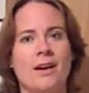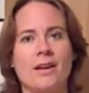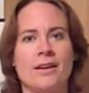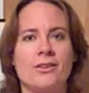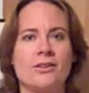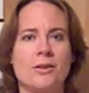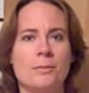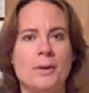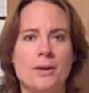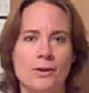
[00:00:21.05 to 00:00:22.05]
I like to
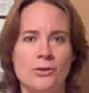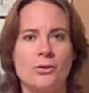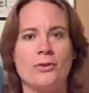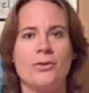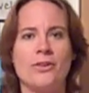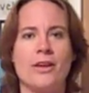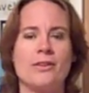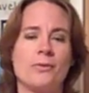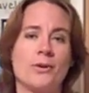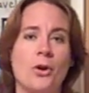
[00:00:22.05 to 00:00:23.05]
compare it to the
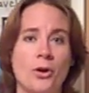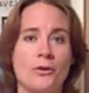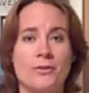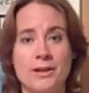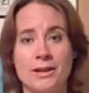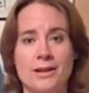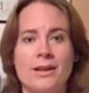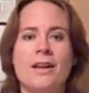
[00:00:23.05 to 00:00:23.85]
size of an RV.